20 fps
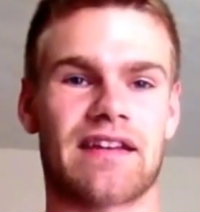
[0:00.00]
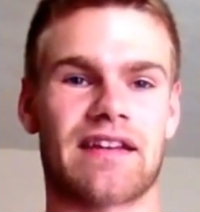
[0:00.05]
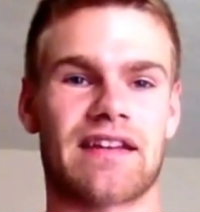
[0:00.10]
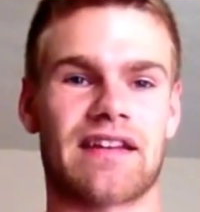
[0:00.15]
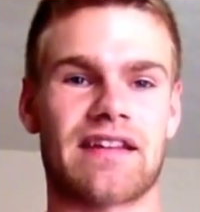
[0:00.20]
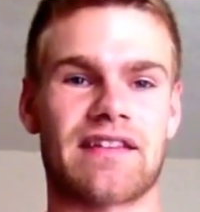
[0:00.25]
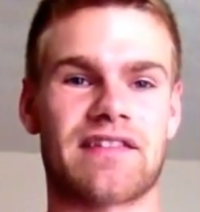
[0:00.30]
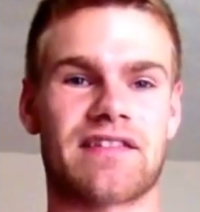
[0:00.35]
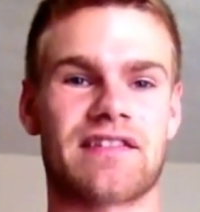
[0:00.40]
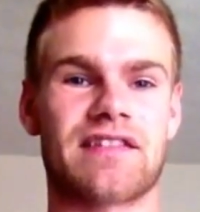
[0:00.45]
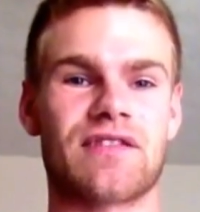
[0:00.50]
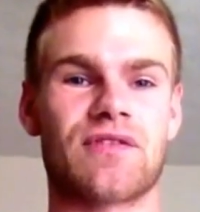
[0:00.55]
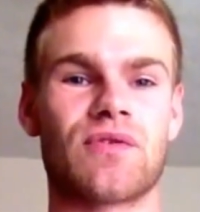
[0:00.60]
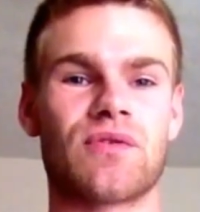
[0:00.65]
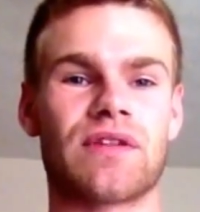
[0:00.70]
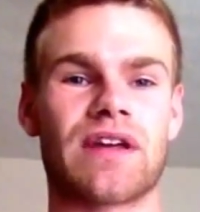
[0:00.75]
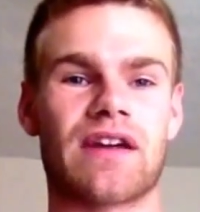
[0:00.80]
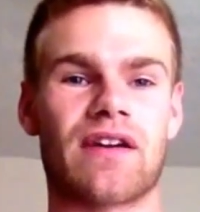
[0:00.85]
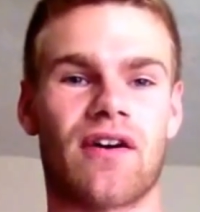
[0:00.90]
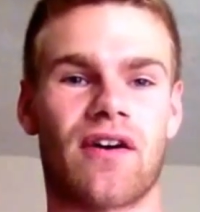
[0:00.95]
can see who
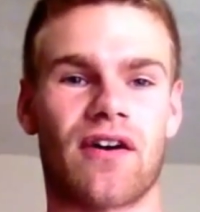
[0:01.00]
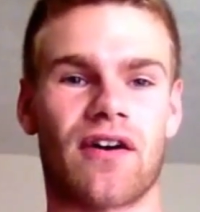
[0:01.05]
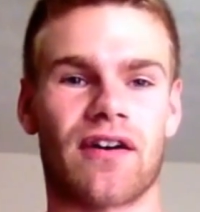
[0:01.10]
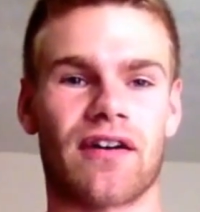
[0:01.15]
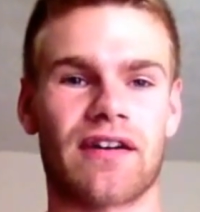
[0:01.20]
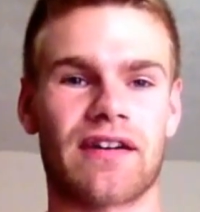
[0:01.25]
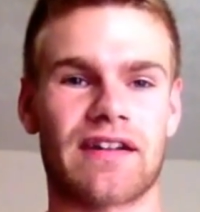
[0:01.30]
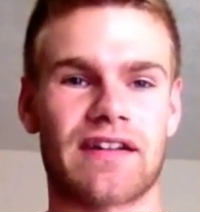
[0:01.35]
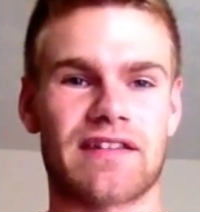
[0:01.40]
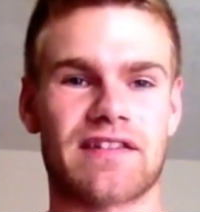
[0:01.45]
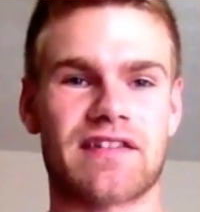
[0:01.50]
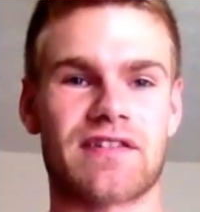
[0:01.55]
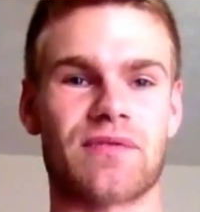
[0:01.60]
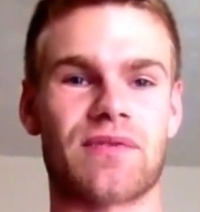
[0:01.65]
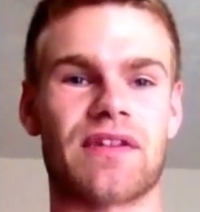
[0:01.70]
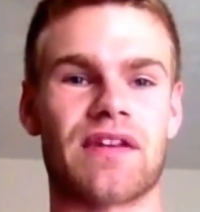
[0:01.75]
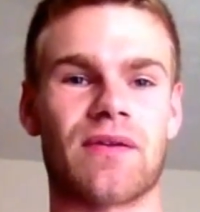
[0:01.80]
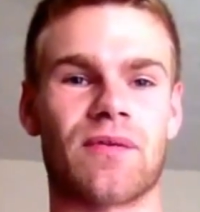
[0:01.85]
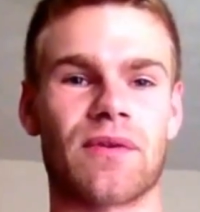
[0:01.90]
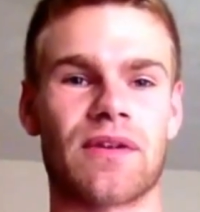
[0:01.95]
they are and see
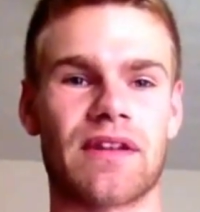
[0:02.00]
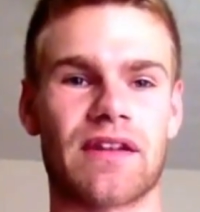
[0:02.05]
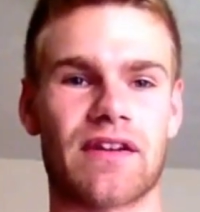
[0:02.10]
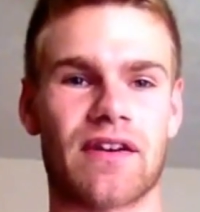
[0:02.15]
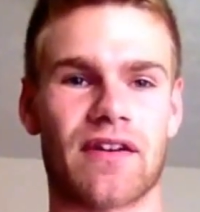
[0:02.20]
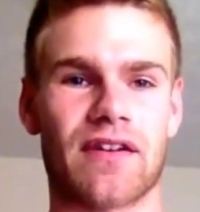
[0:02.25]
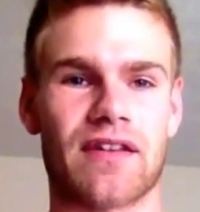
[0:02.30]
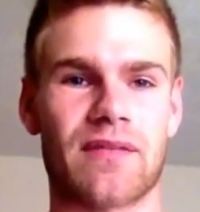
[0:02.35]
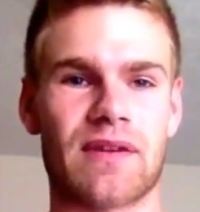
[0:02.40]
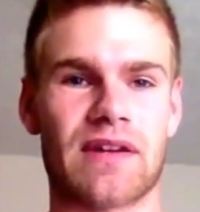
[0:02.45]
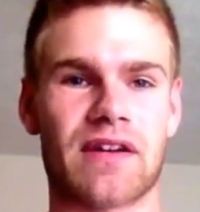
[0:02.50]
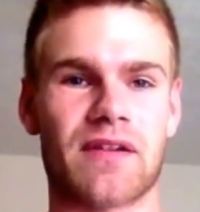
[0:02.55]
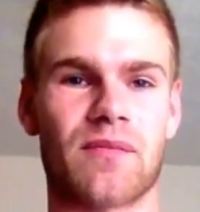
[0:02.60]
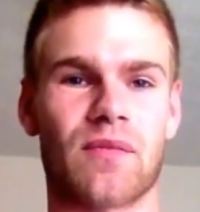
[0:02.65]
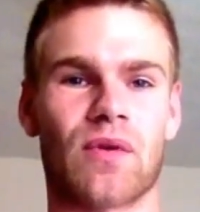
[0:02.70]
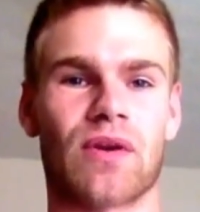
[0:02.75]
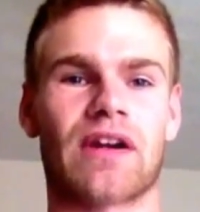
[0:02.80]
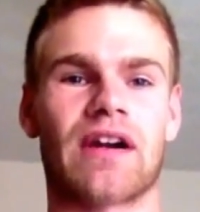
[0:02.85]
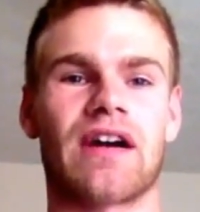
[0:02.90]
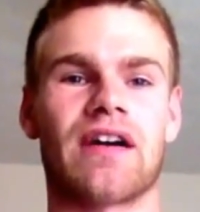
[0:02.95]
what they really are, they become
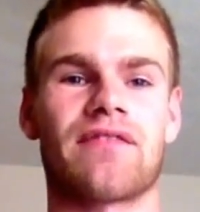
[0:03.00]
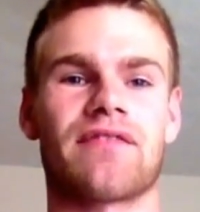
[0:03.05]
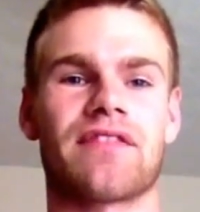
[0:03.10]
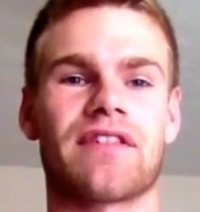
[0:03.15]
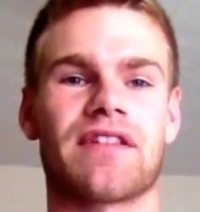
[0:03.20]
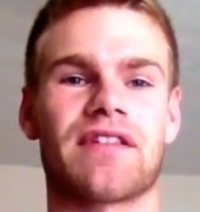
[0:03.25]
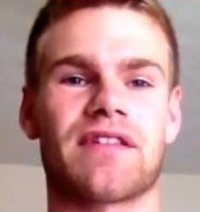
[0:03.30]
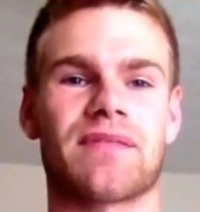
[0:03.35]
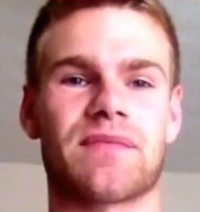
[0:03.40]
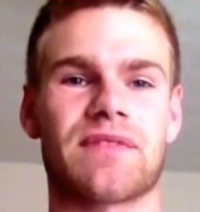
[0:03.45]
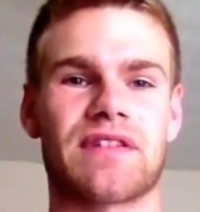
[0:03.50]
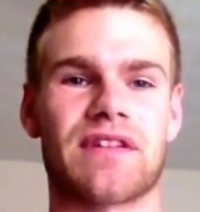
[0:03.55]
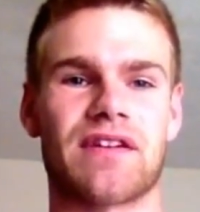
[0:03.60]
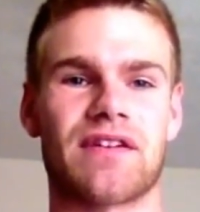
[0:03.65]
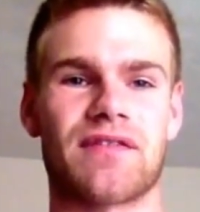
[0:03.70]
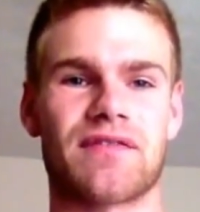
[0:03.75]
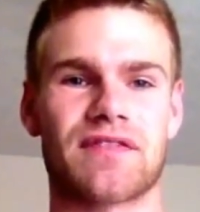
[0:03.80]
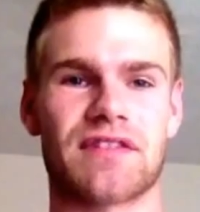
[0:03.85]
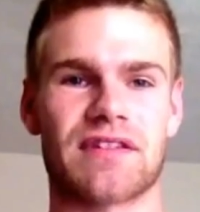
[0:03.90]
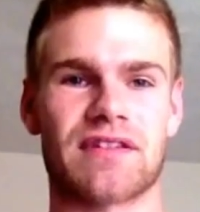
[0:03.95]
more confident in
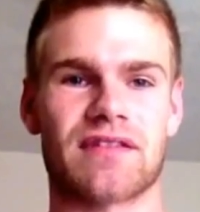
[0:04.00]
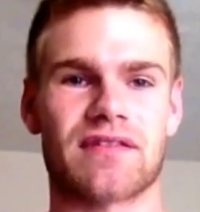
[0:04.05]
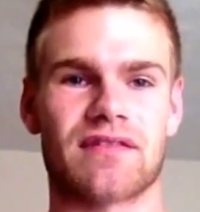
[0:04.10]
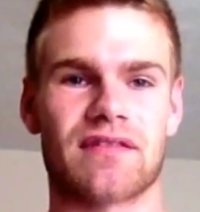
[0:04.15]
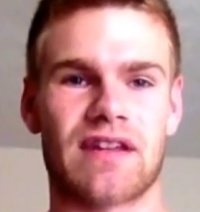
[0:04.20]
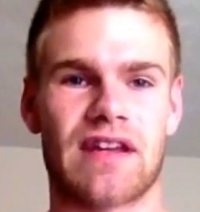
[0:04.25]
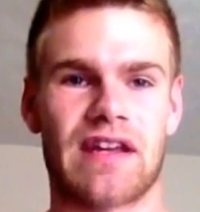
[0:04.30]
themselves, and